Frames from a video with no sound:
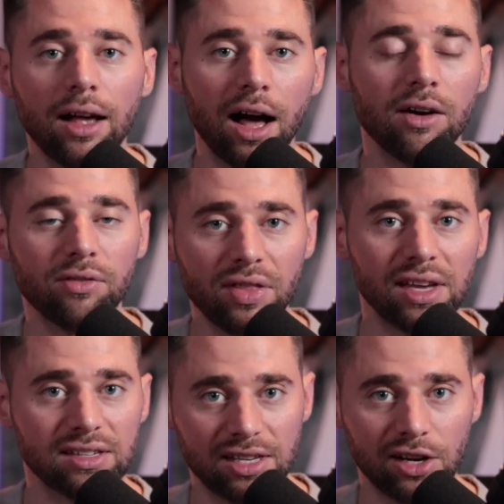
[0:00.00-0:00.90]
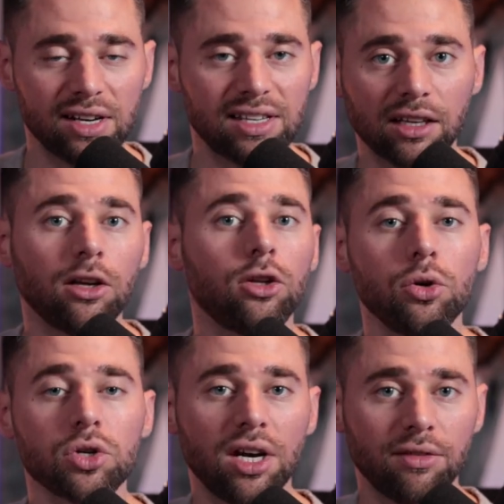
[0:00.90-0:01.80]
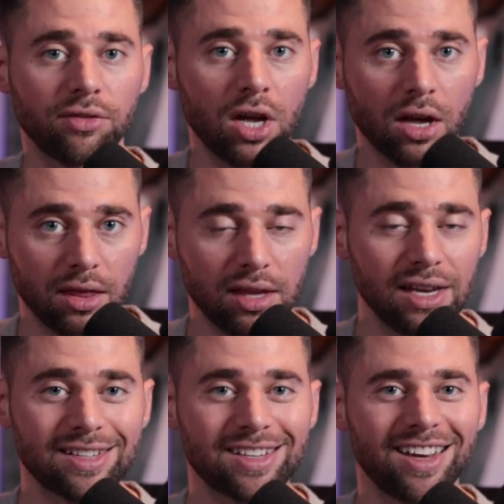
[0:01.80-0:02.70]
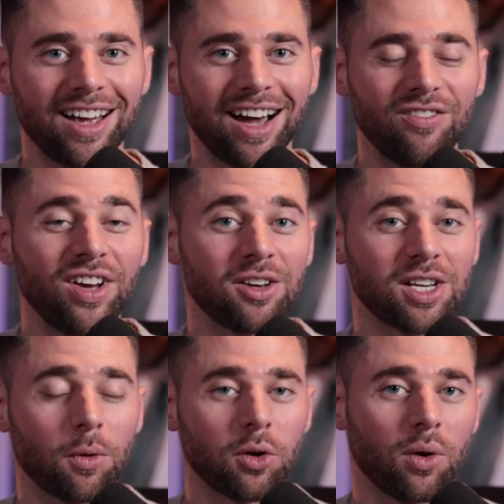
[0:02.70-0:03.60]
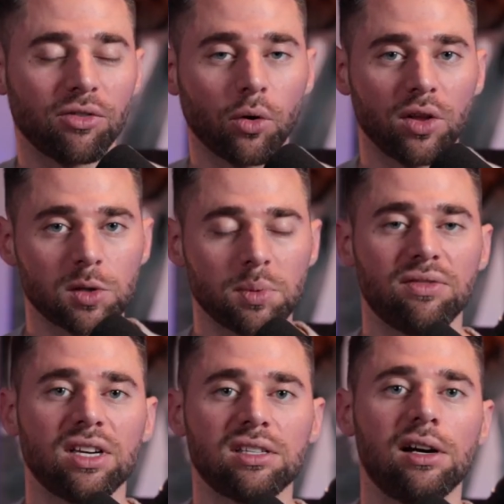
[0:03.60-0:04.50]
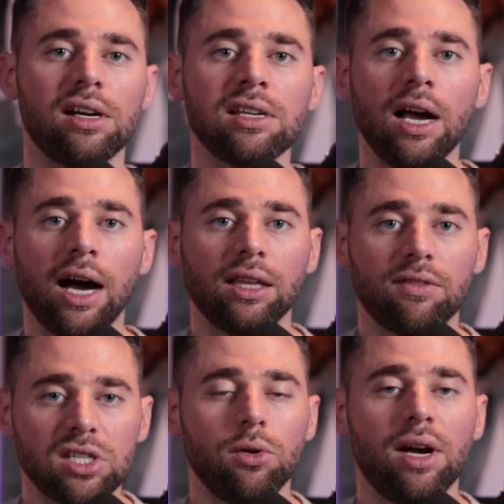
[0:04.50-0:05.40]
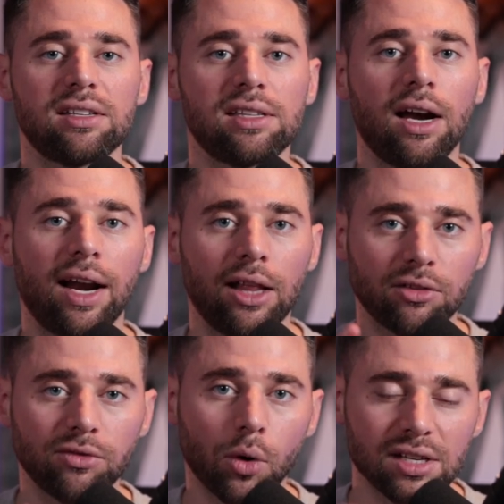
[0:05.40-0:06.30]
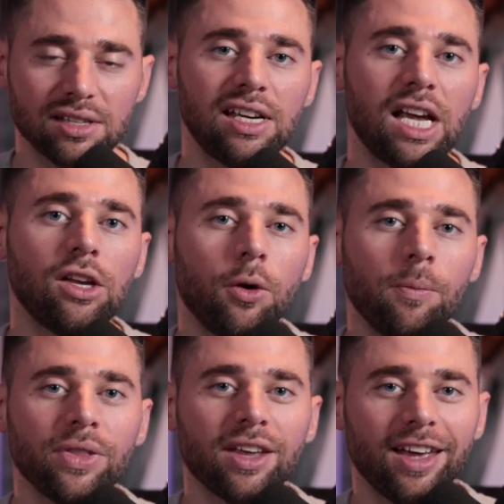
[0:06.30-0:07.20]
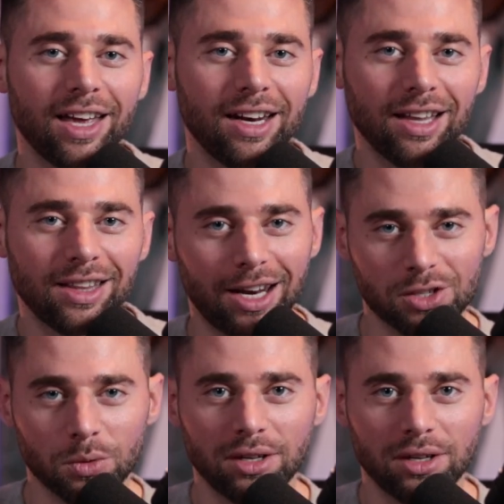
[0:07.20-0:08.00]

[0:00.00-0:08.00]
of this series, at the conclusion of these uh, videos that we're doing for this specific series. I'd love to see you guys there, and I look forward to seeing you in the next